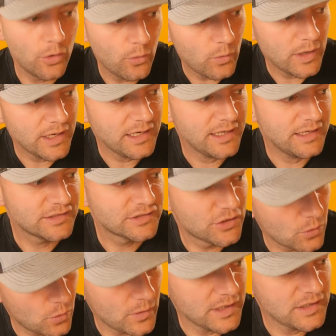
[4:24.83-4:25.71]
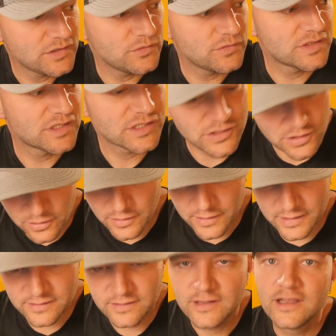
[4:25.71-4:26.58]
No one is going to
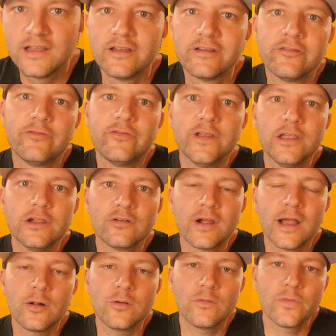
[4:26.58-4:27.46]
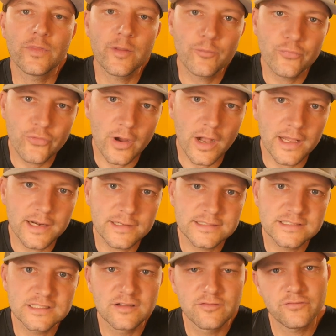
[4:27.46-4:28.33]
start it. Figure out the
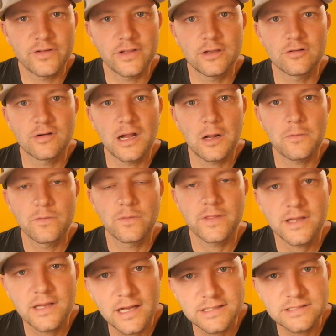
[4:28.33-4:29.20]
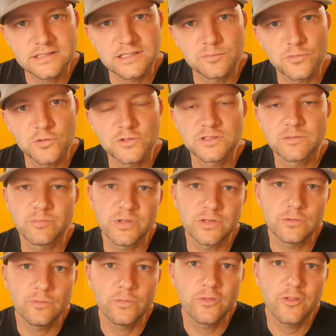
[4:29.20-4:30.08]
products, figure out the
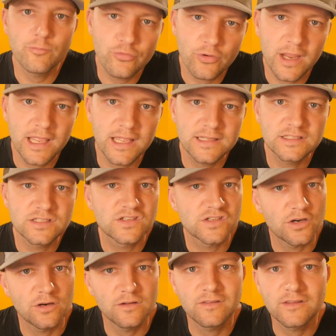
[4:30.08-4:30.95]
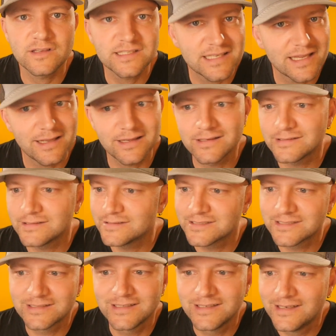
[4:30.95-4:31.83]
customers, build the brand, start the
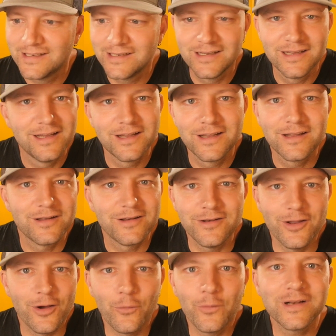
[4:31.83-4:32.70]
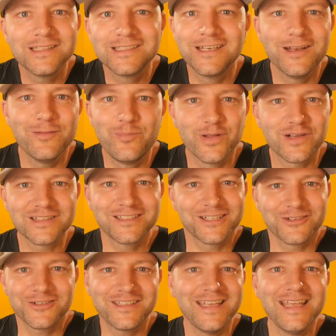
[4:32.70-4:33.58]
sales. No one is going to
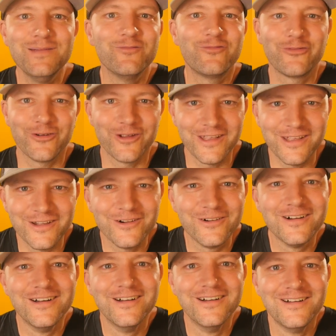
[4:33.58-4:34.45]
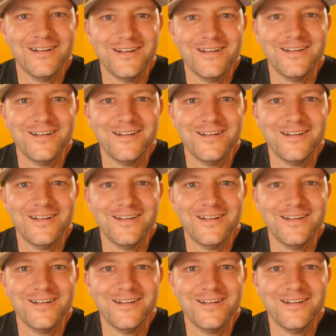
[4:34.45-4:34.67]
build your team for you.